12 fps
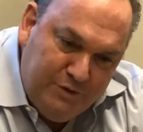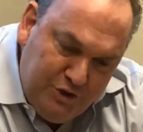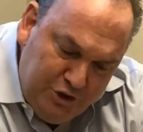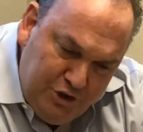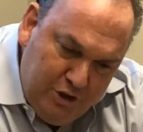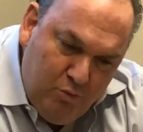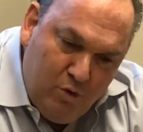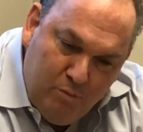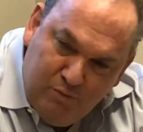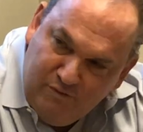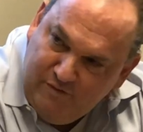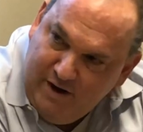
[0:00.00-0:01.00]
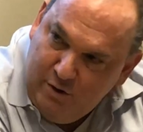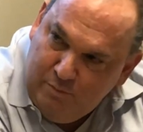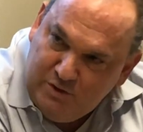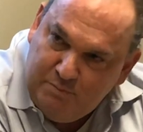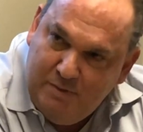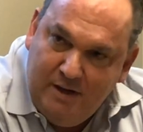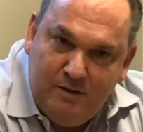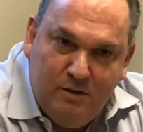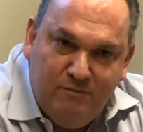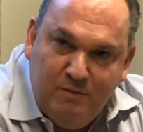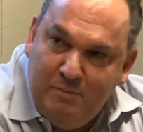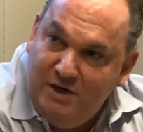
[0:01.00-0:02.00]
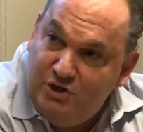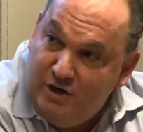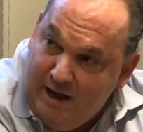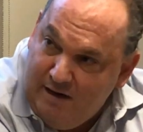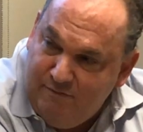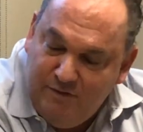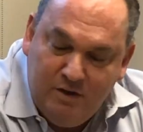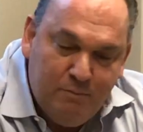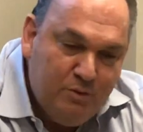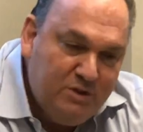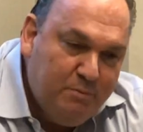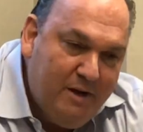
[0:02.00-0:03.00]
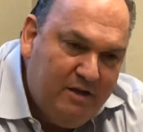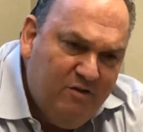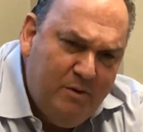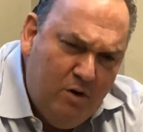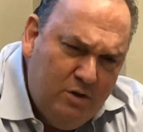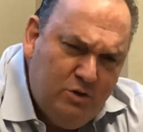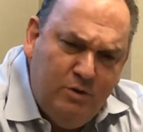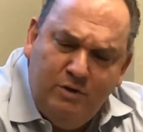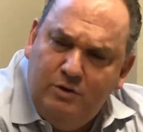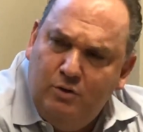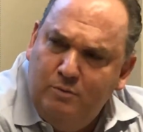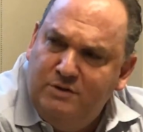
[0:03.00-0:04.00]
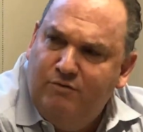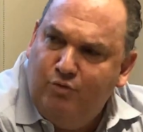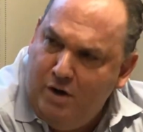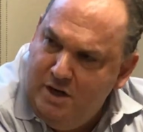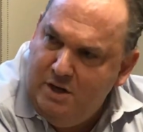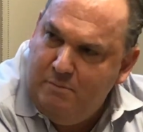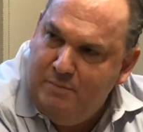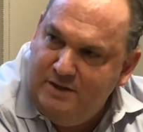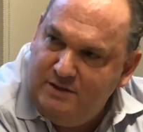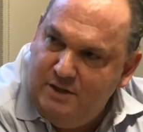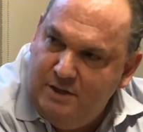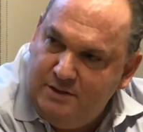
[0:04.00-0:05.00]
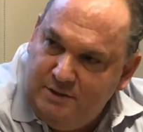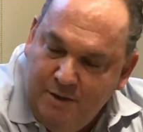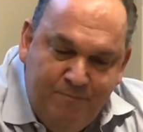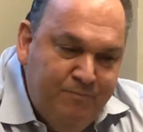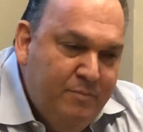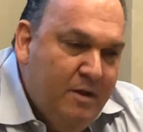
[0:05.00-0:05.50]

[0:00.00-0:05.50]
physician or provider perspective, a patient advocate perspective, but also in terms of running a business.